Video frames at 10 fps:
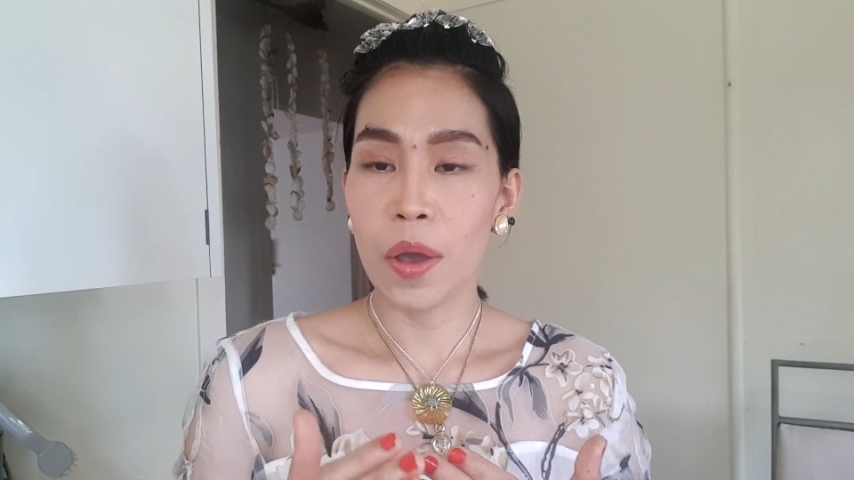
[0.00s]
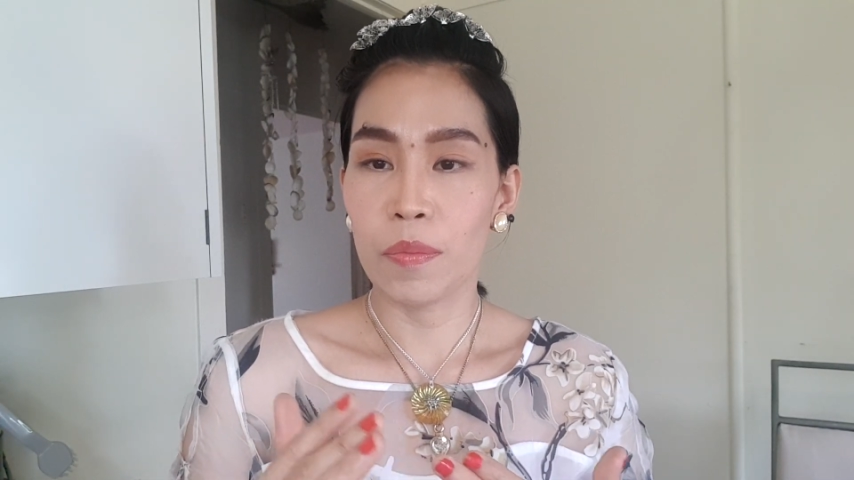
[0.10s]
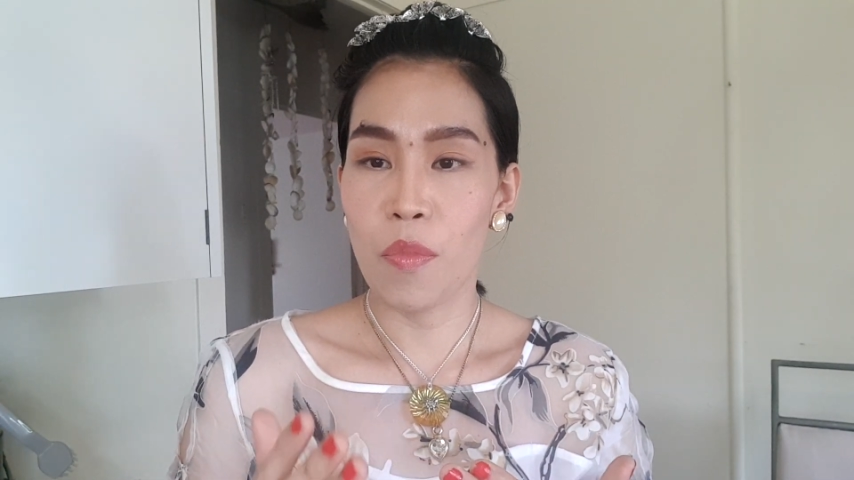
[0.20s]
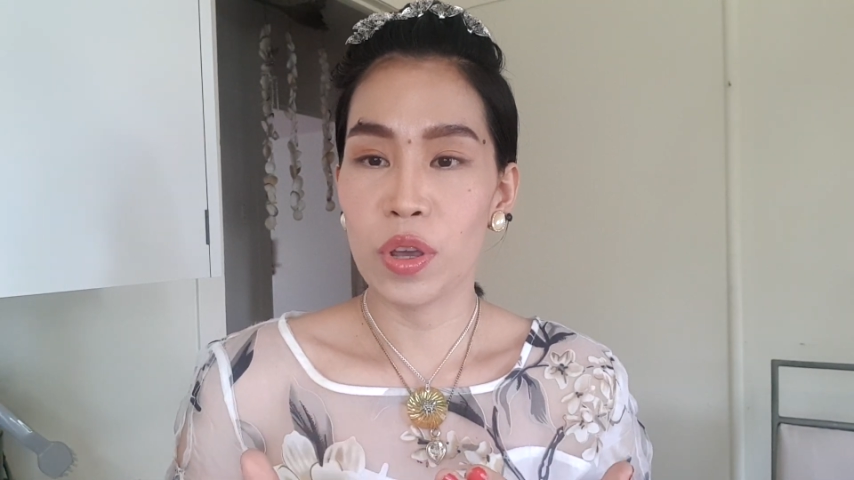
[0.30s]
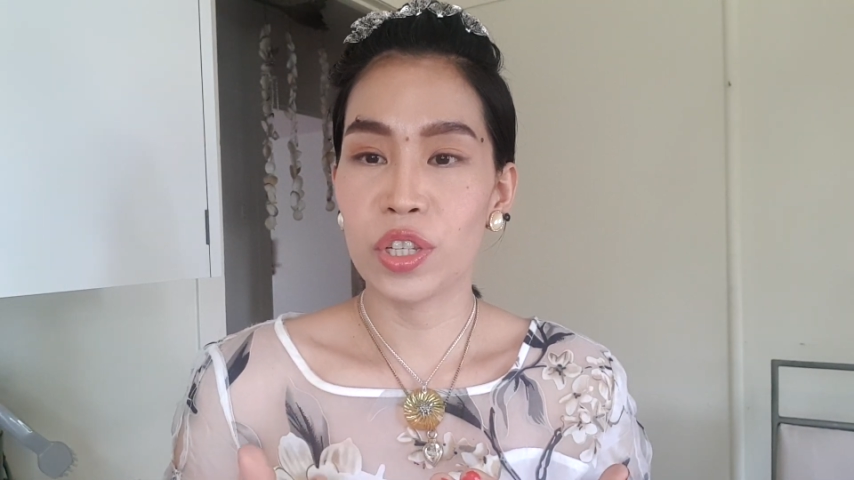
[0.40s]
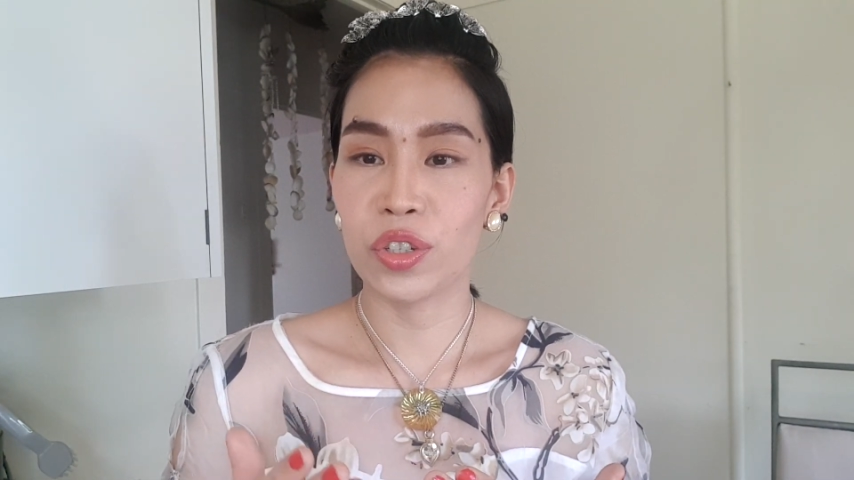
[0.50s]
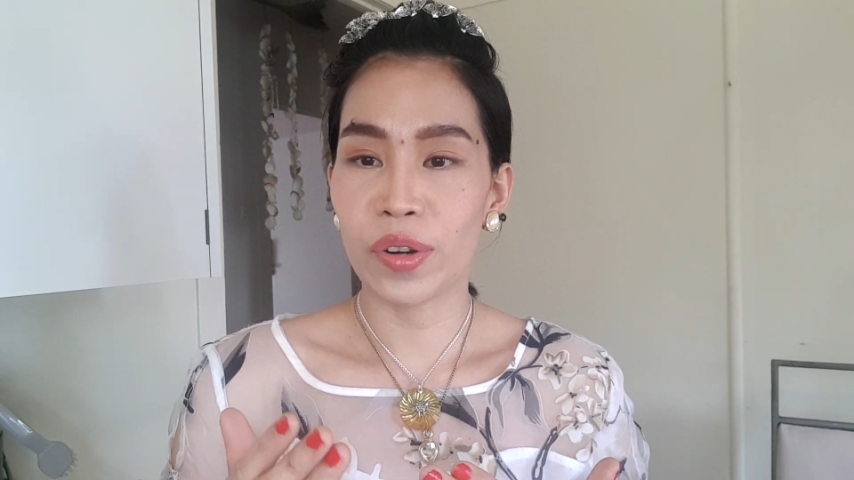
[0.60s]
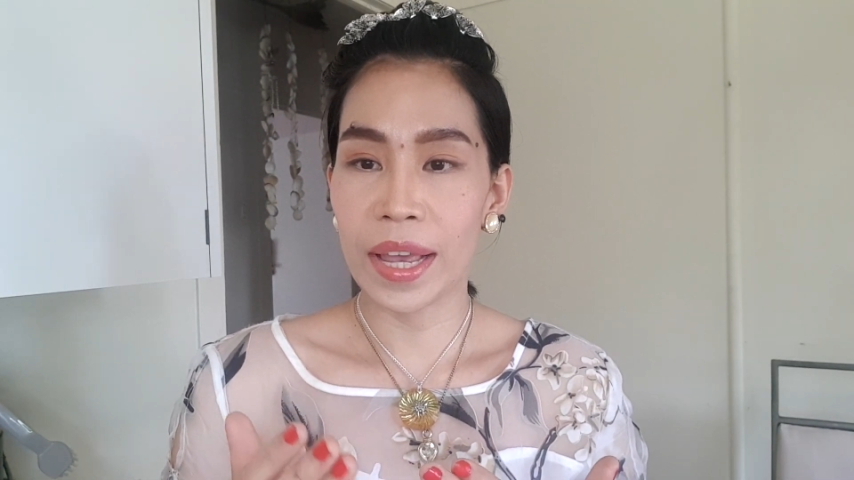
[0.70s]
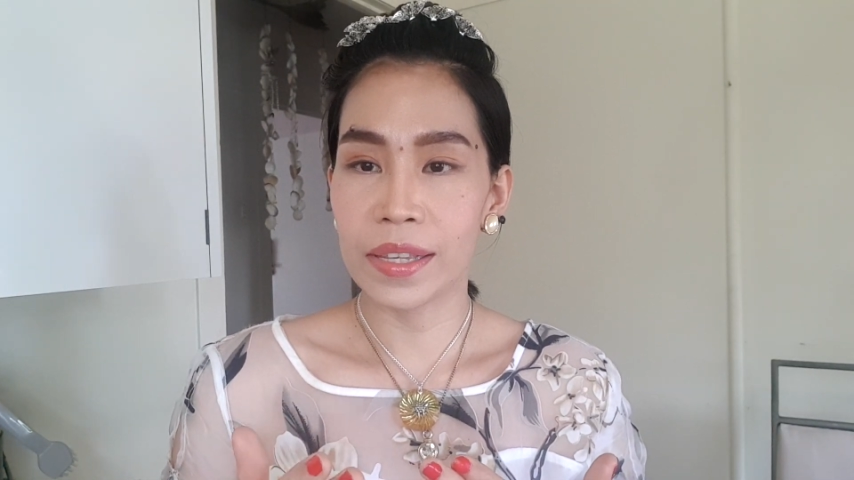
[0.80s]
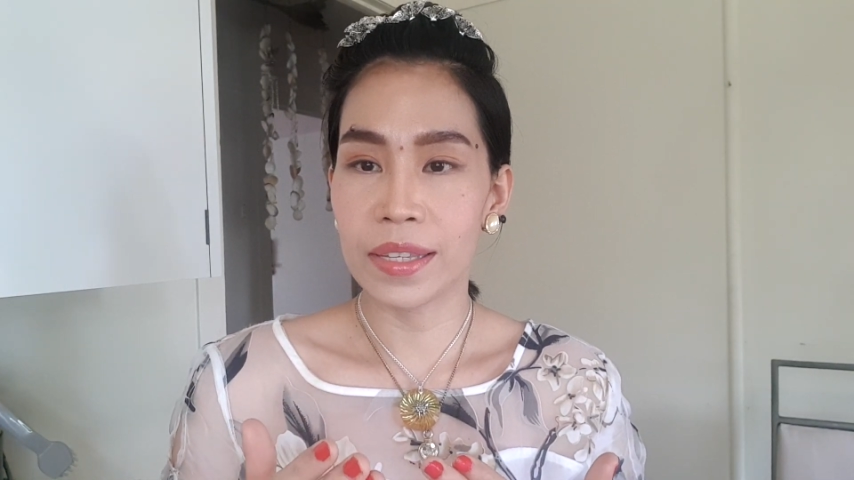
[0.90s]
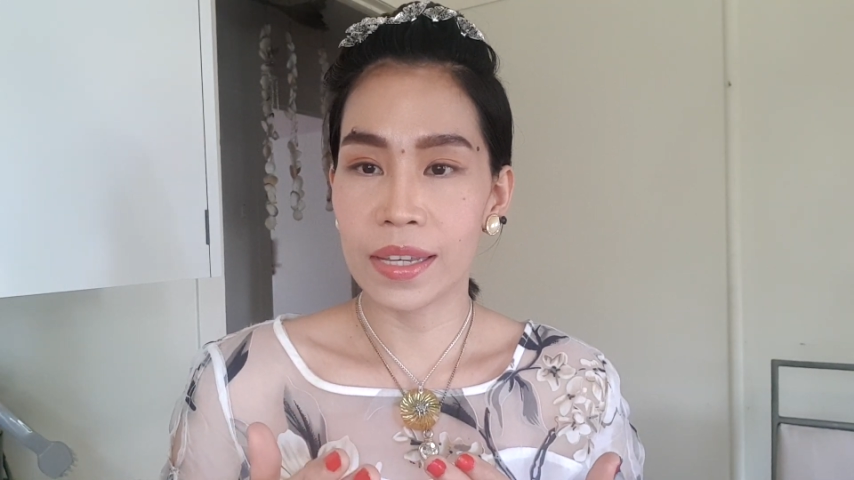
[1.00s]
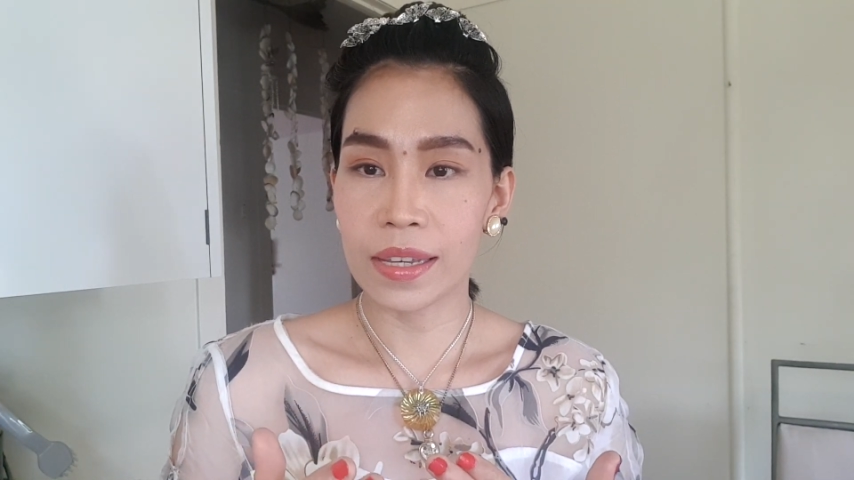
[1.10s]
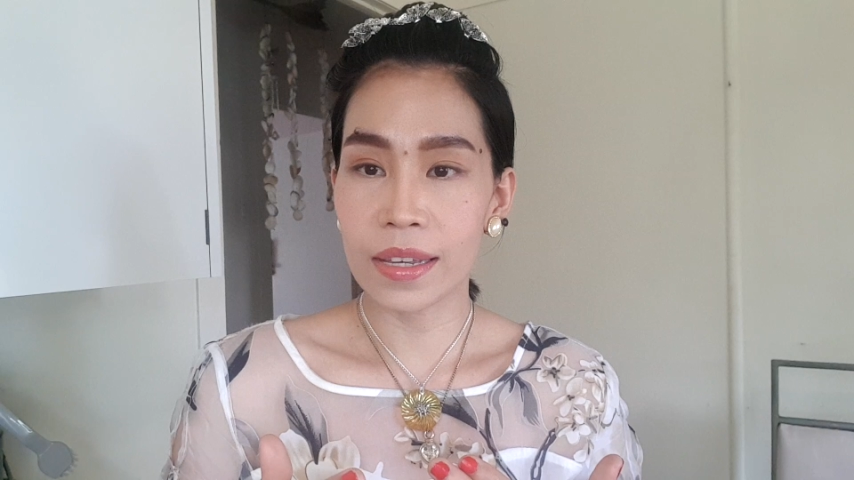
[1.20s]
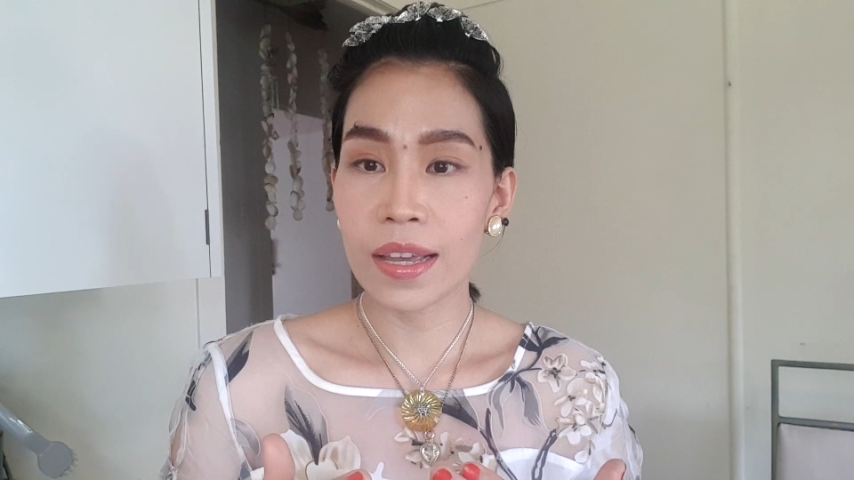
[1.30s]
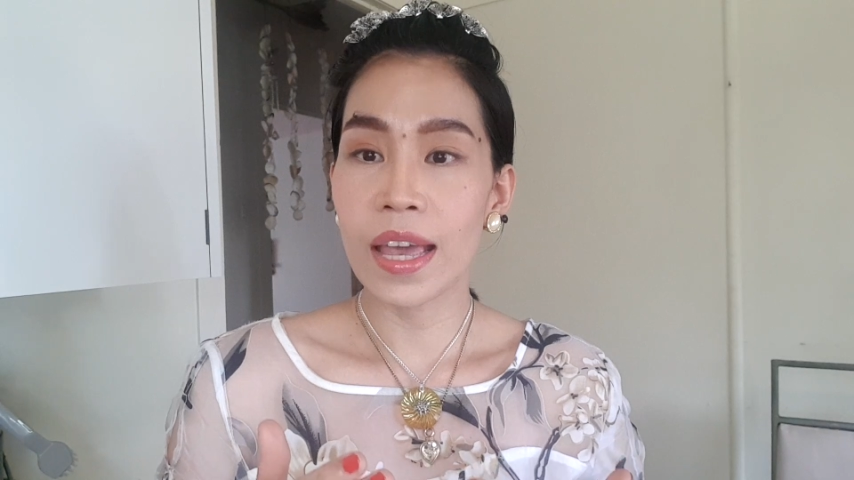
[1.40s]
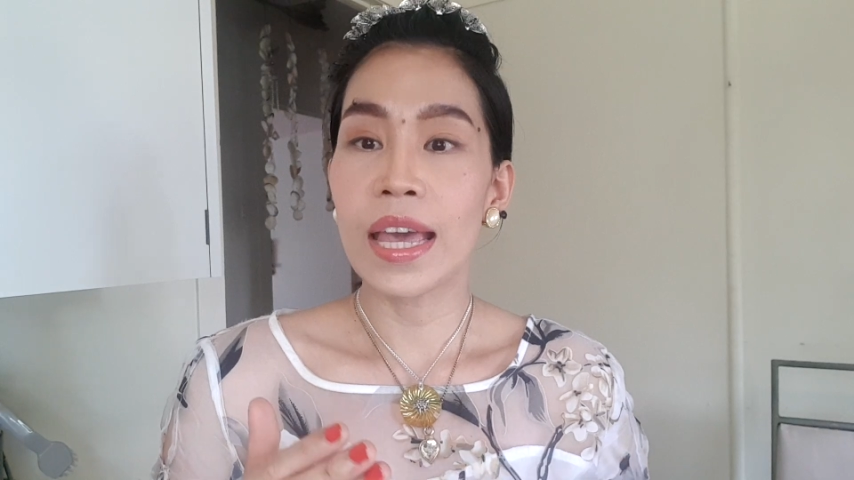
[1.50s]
moisturizing